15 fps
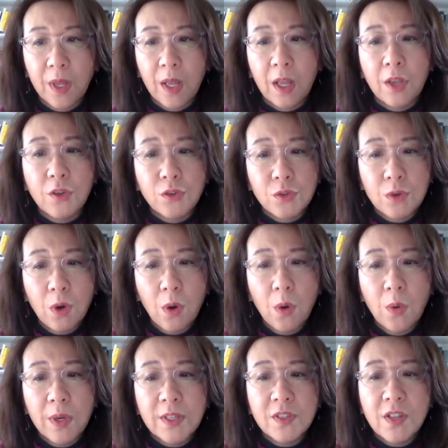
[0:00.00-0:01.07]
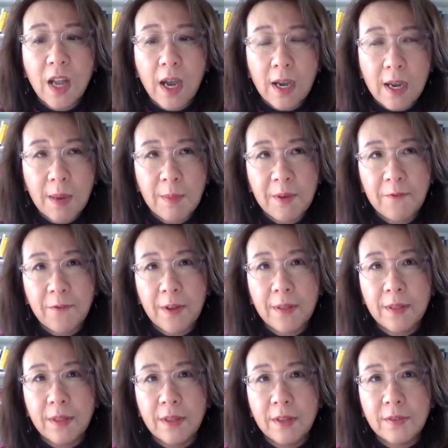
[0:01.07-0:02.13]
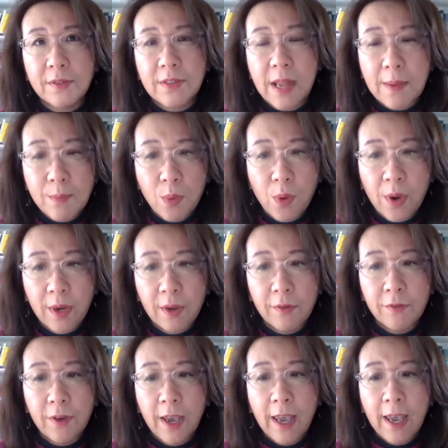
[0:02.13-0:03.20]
His goal, he's not coming from the standpoint of